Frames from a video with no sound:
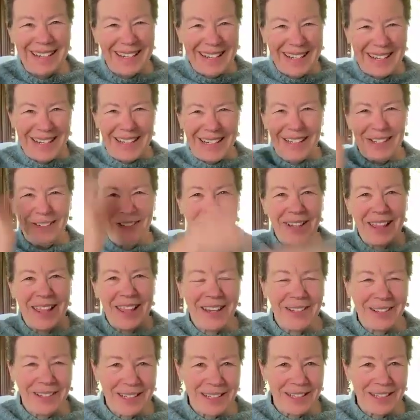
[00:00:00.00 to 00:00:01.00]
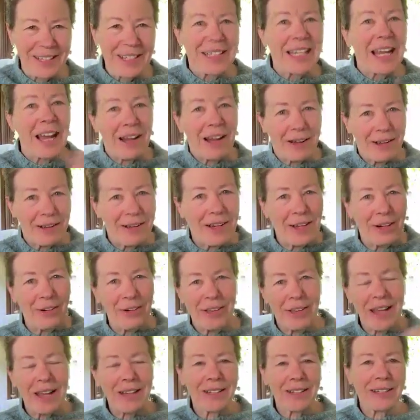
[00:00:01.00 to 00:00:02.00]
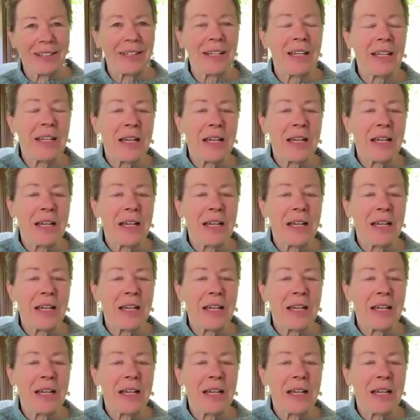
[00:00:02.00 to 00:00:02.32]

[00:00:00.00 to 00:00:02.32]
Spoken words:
not 100,000. Yeah, 100,000.